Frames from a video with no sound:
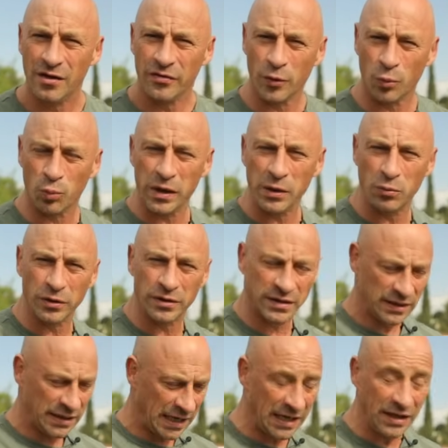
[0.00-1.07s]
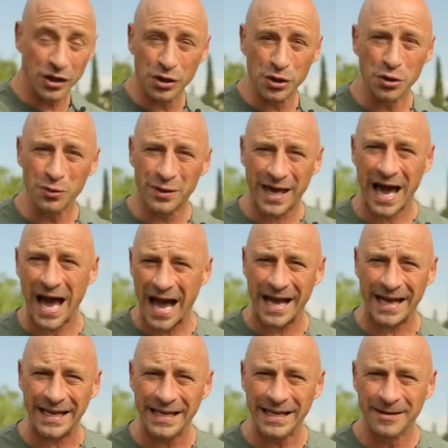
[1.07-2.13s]
that we would in the
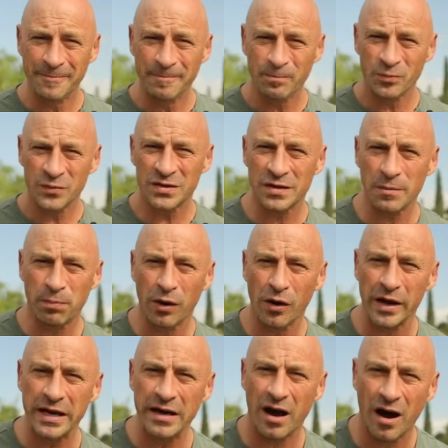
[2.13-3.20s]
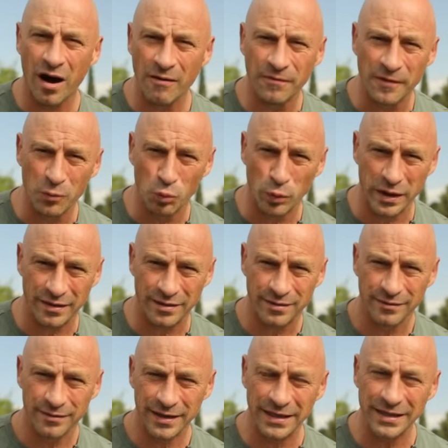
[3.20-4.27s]
UK supply an oven with
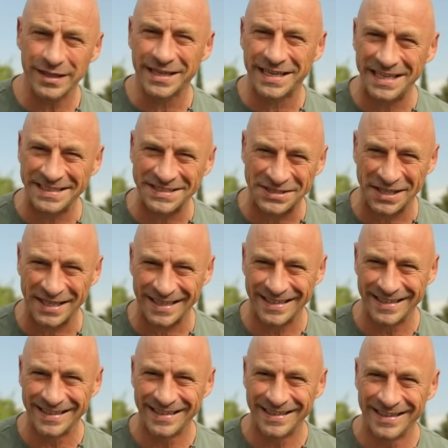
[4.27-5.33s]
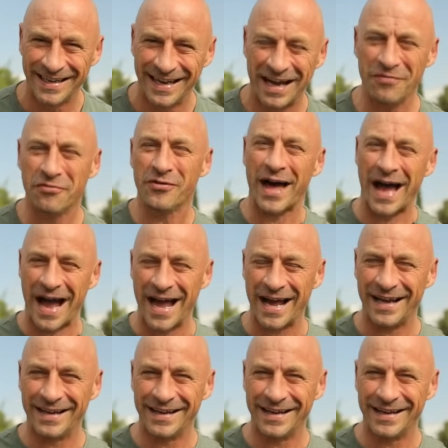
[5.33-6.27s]
in the kitchen. And that